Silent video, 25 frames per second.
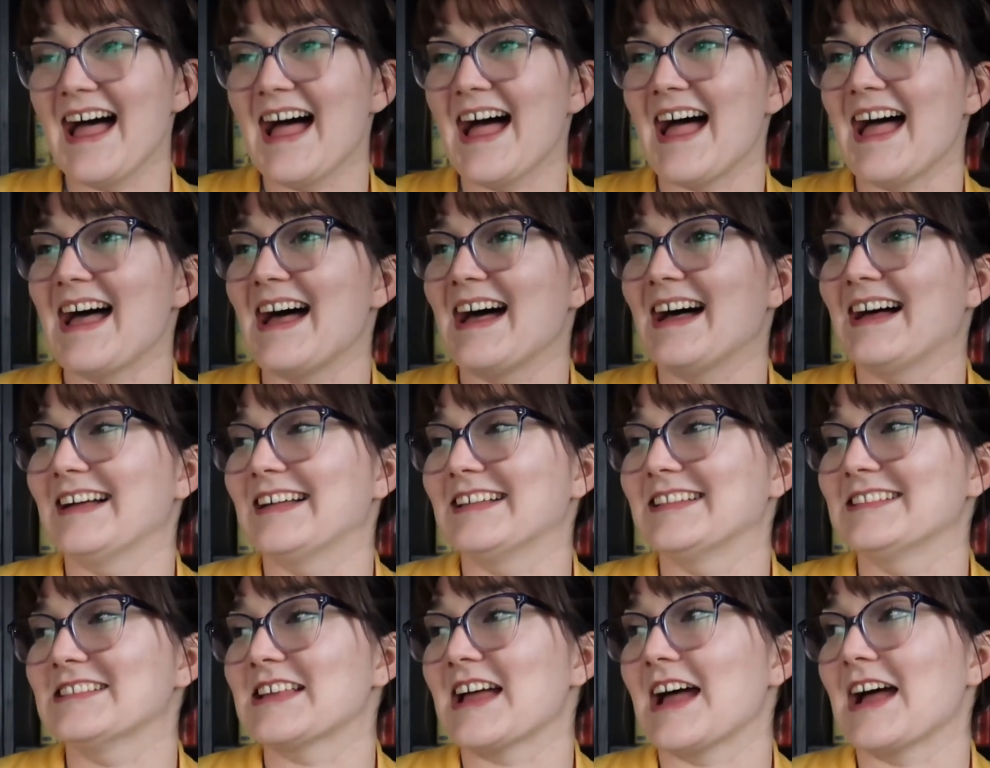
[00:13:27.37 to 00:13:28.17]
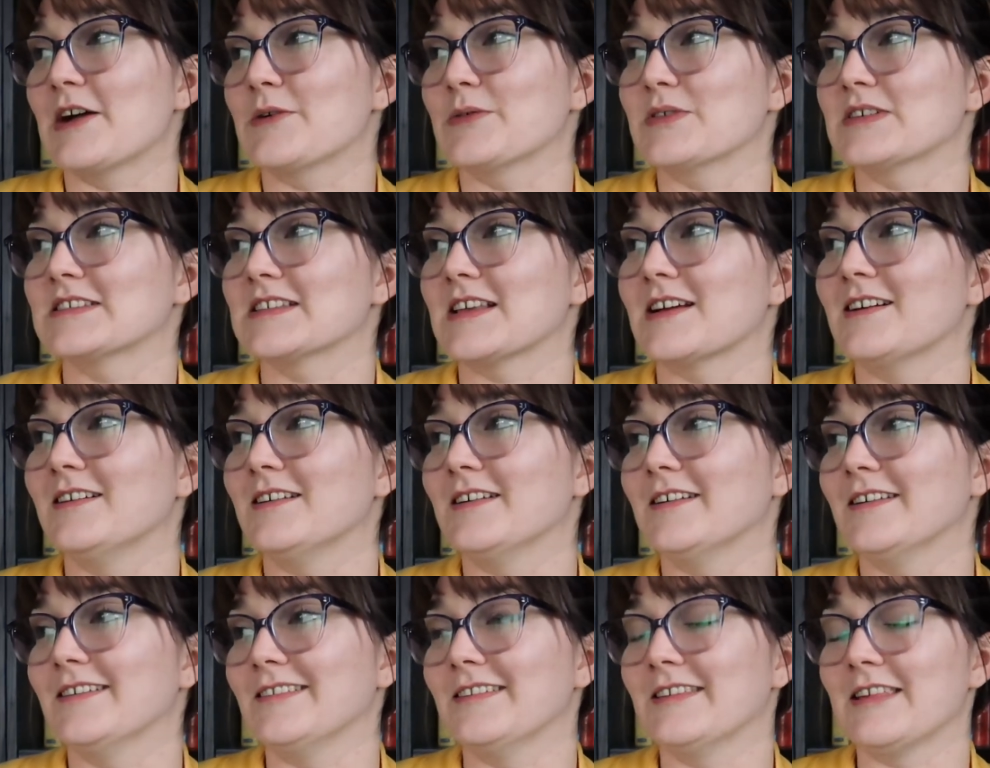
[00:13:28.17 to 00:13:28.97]
and I was
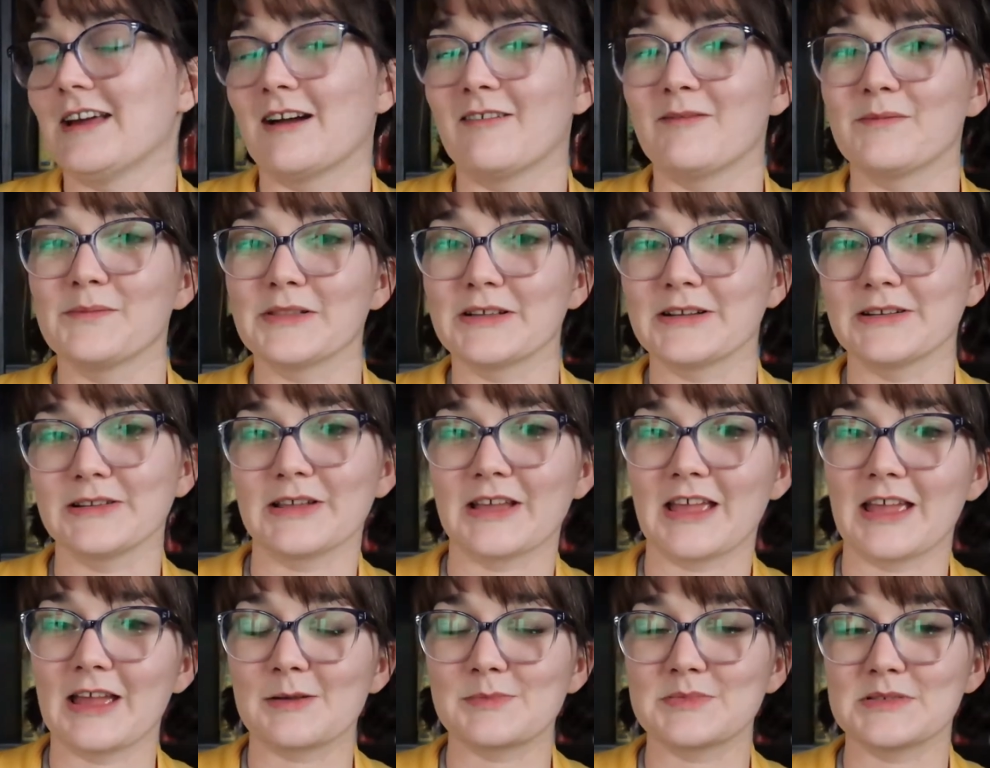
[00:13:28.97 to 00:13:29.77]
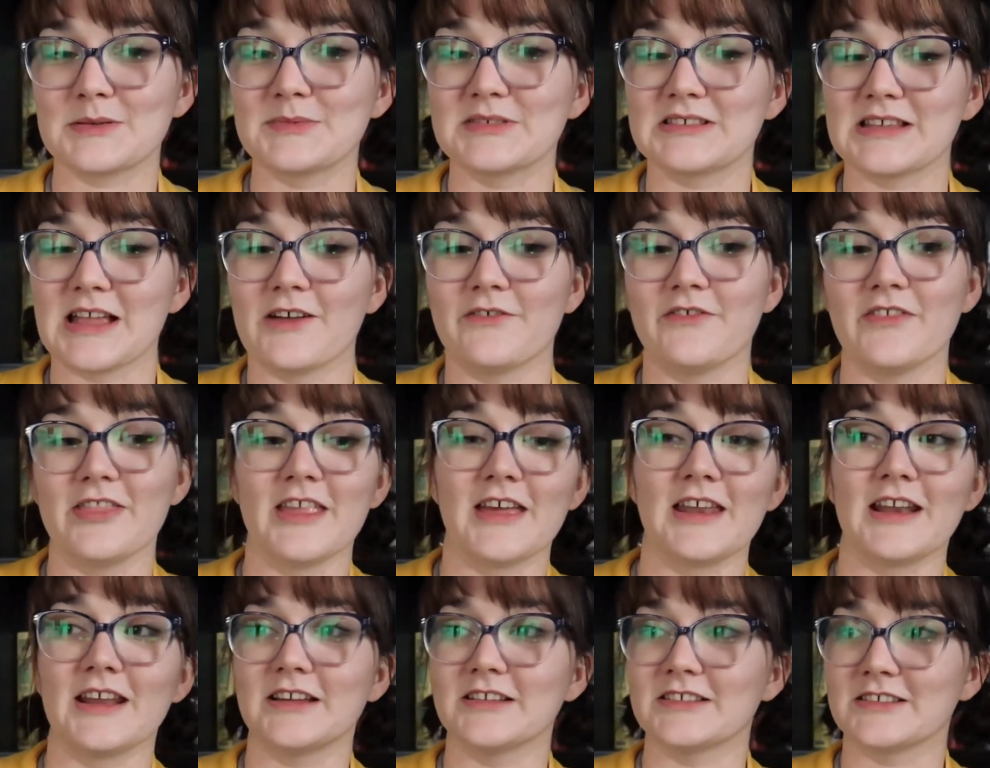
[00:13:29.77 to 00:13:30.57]
on Tumblr looking up some stuff, and
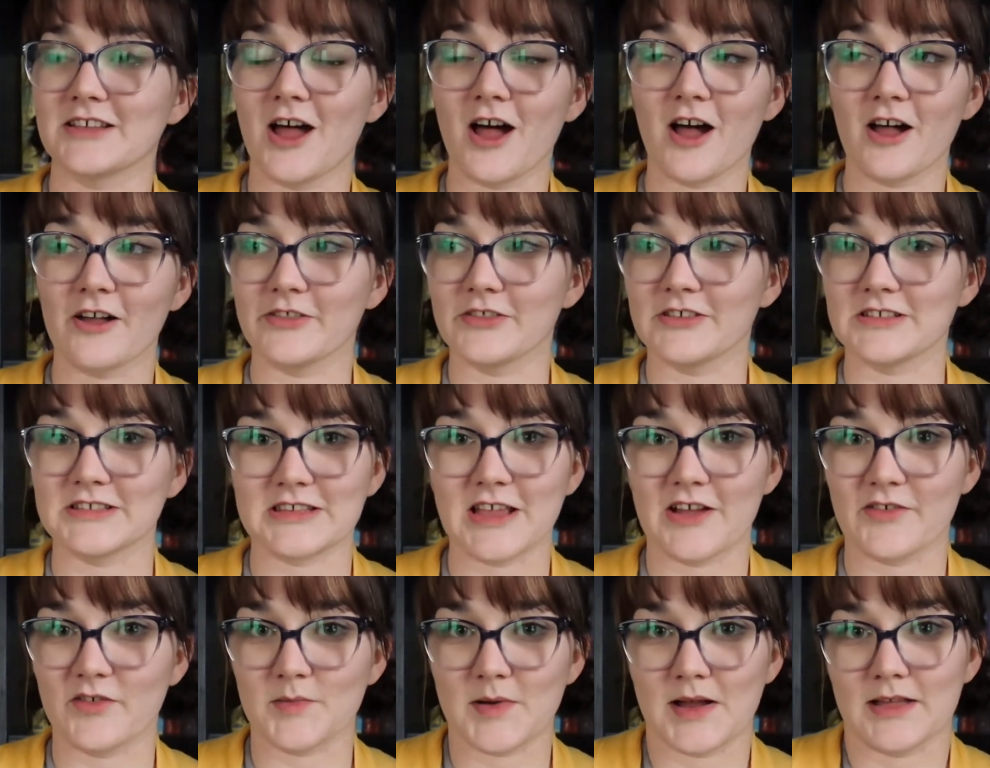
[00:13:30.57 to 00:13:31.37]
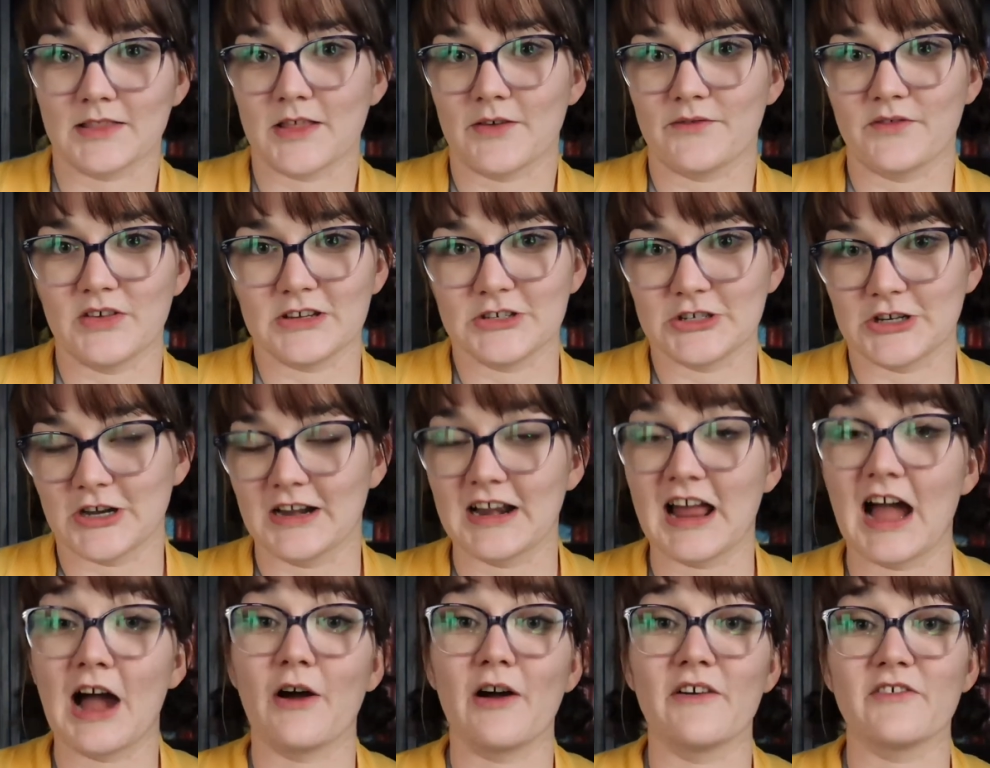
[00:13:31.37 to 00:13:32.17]
then I saw all this stuff about Love, Victor
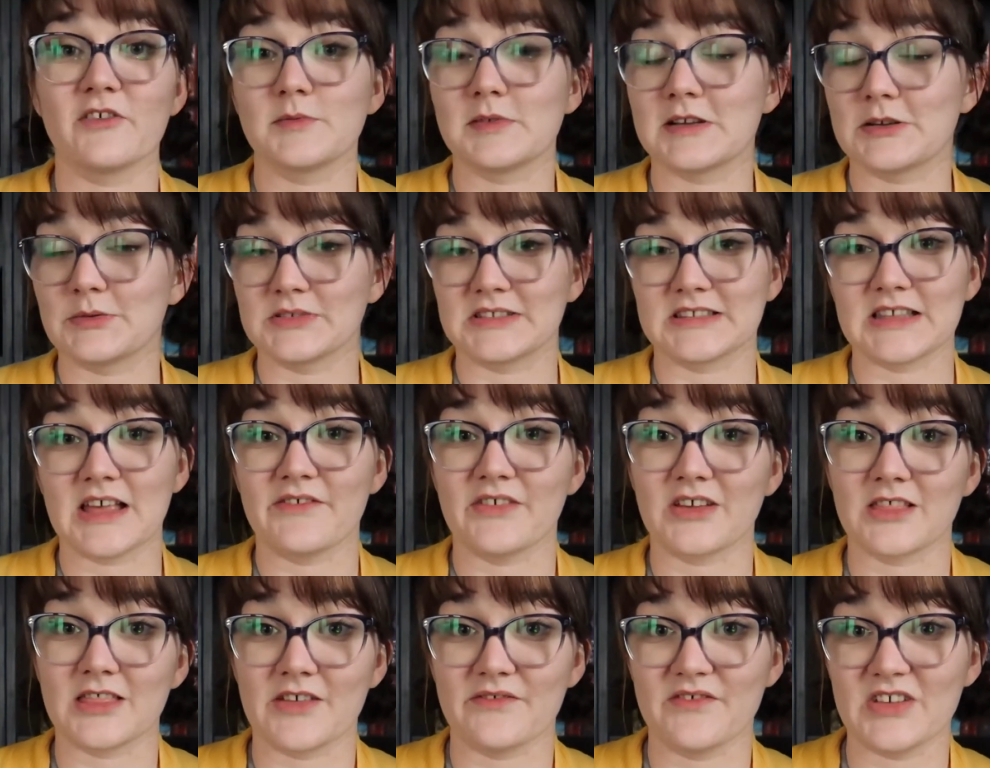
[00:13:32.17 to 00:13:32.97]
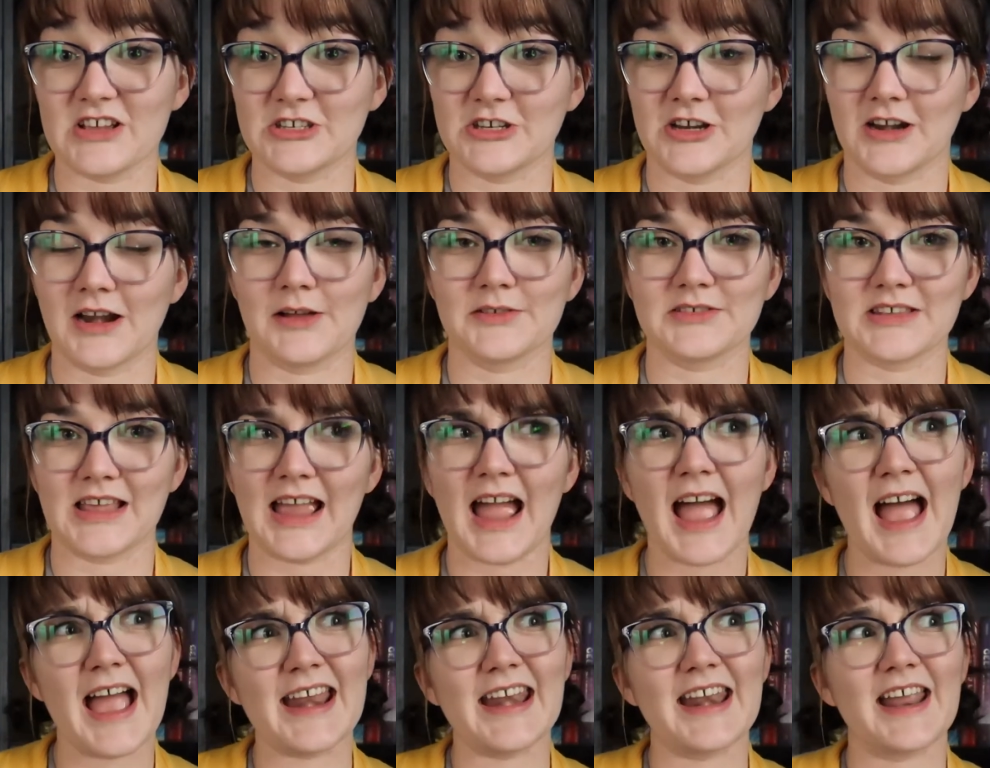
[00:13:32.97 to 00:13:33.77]
and how everybody was loving Love, Victor, and I was like,
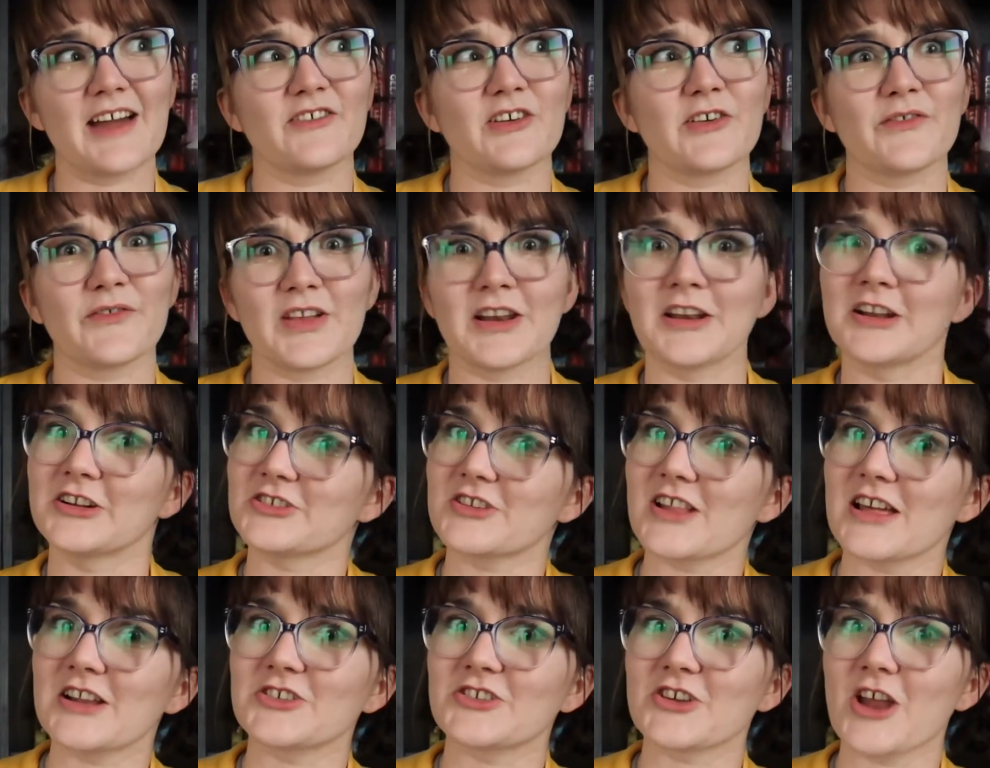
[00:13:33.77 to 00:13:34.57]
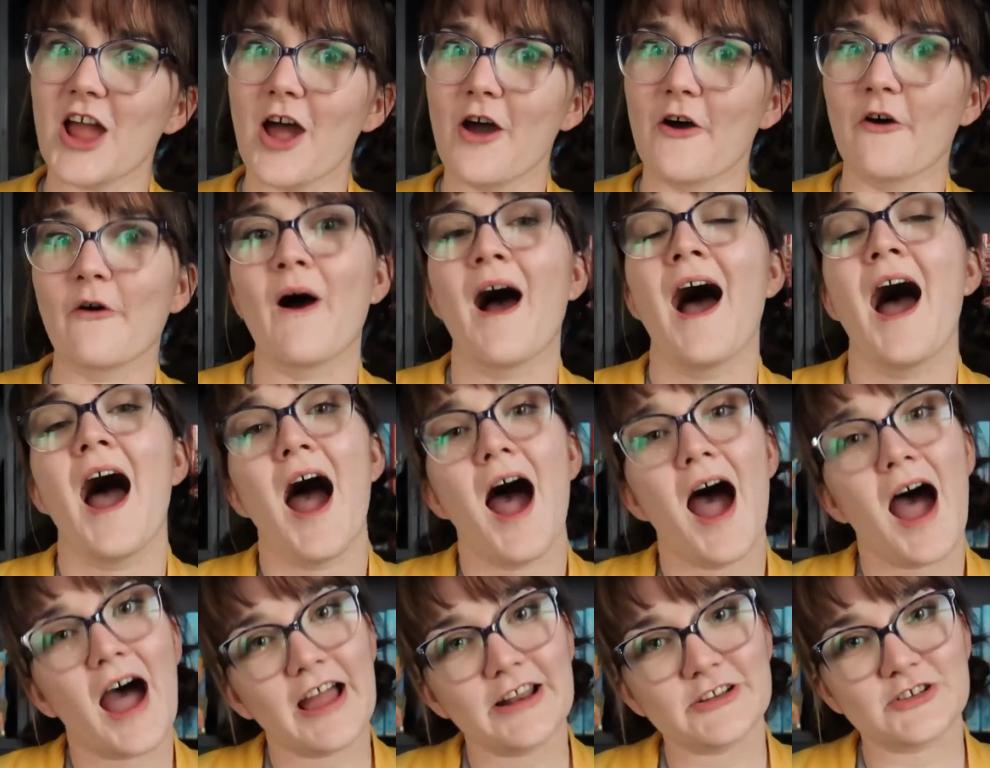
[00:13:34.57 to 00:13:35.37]
I never finished that show.
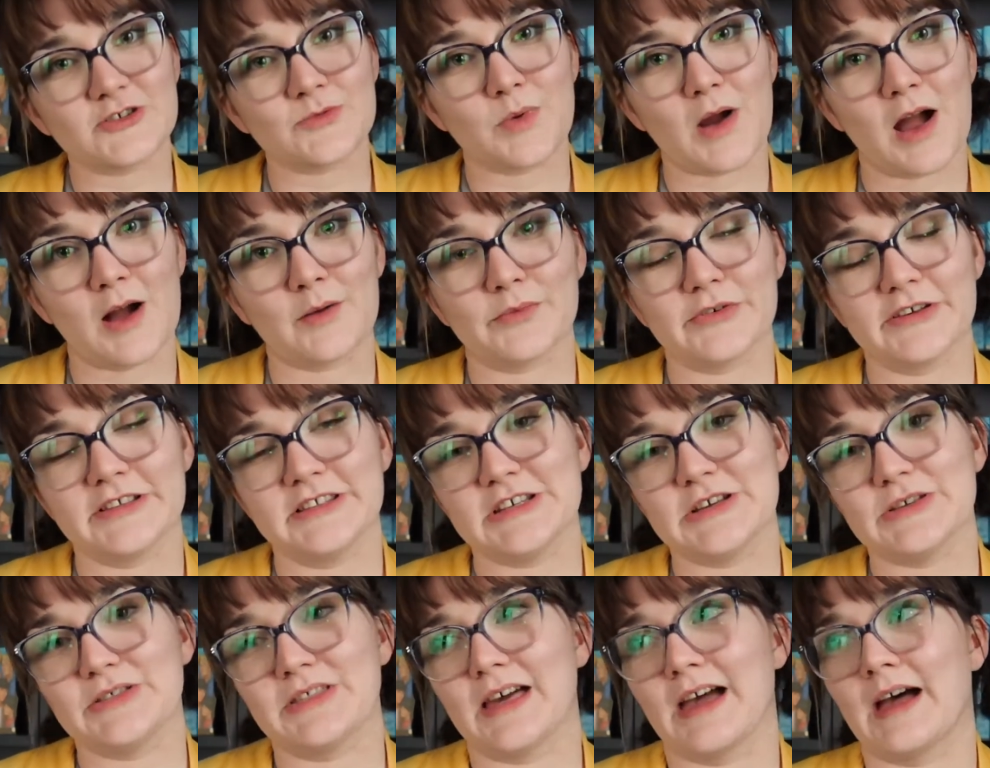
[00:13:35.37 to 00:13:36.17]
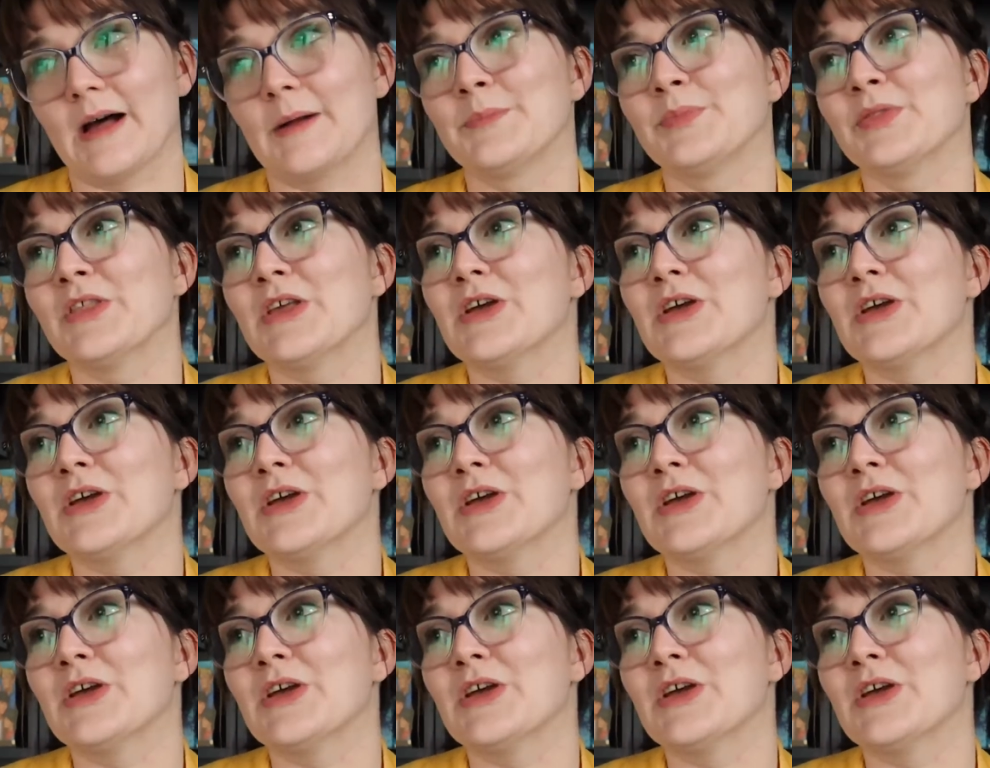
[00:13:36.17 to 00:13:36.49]
I should probably do that.